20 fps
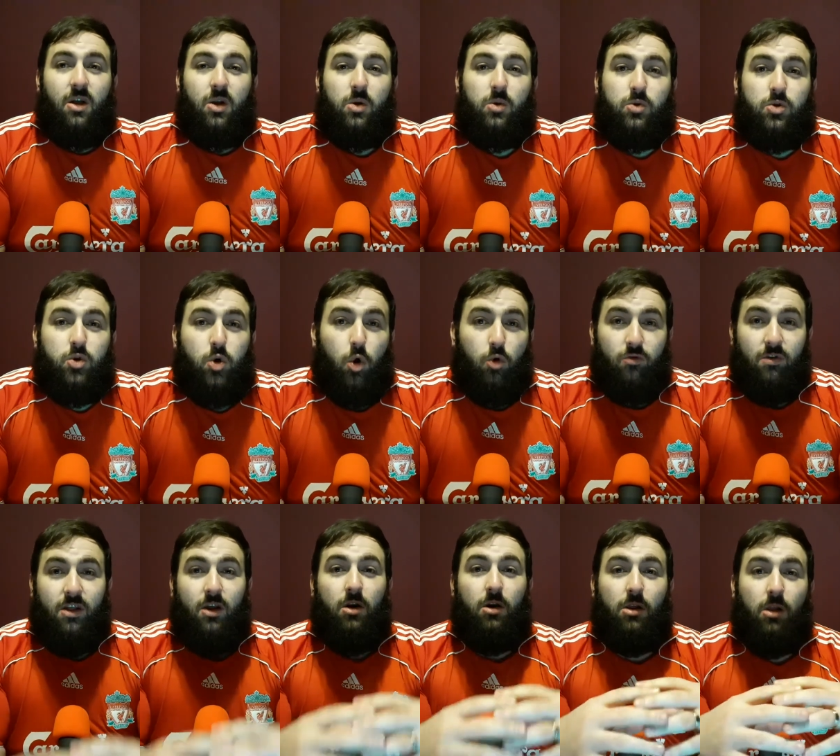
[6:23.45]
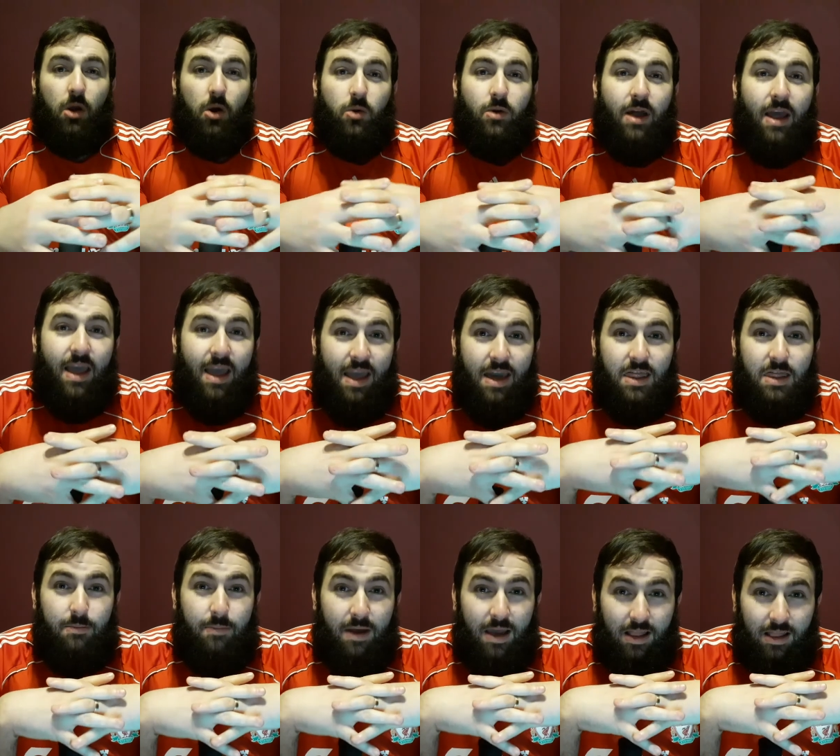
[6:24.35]
who's currently on loan at Hertha
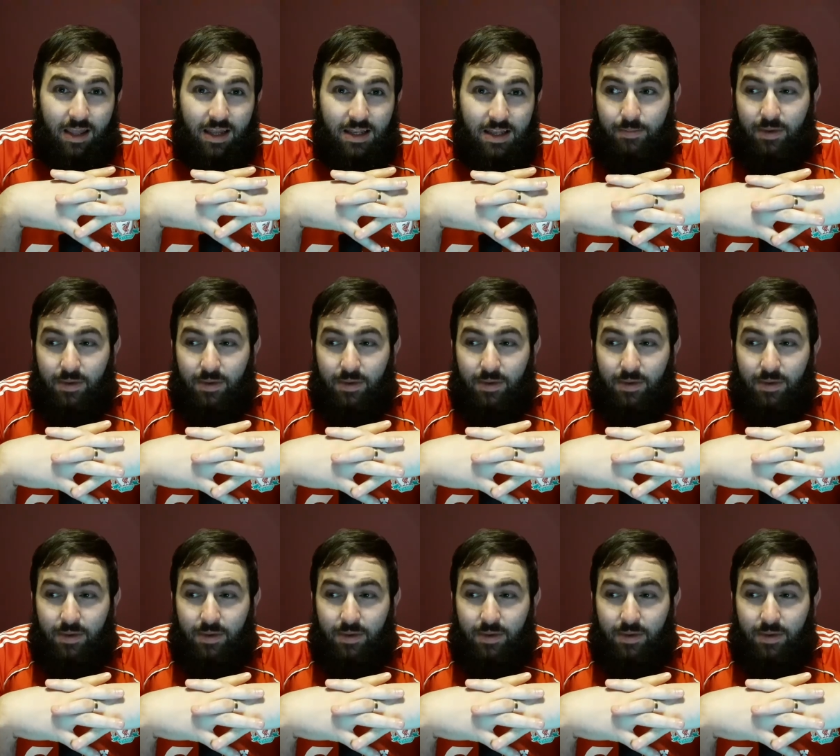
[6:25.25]
Berlin.